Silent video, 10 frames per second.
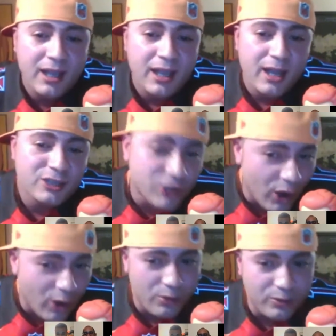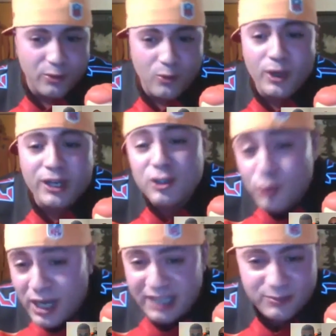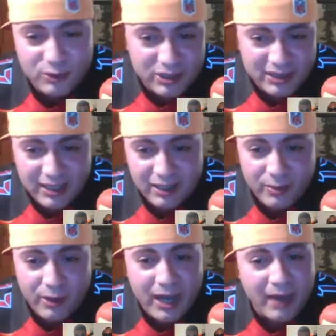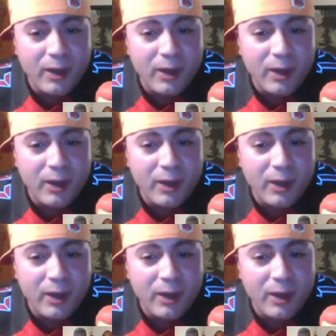So, what are you guys most excited about?